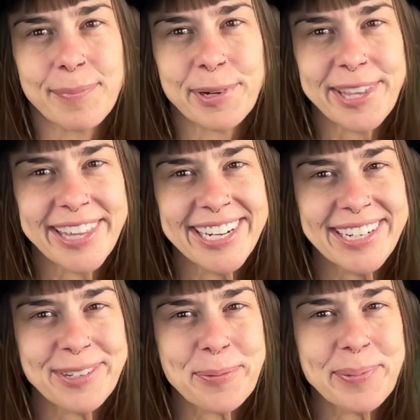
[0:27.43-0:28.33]
Breathe in
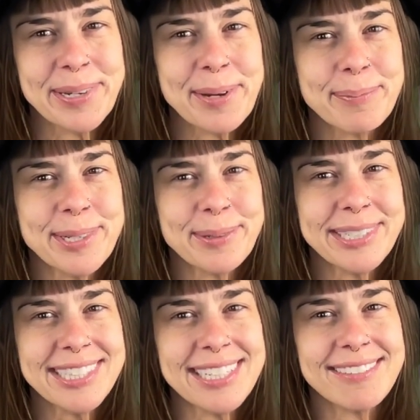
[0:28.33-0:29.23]
and open up to
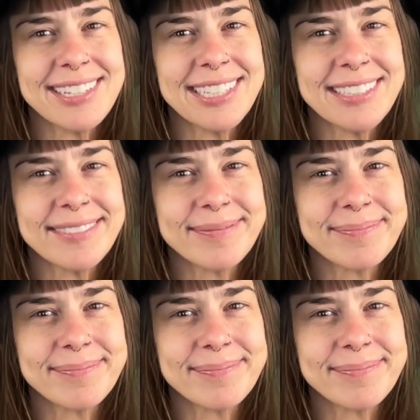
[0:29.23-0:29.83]
receiving.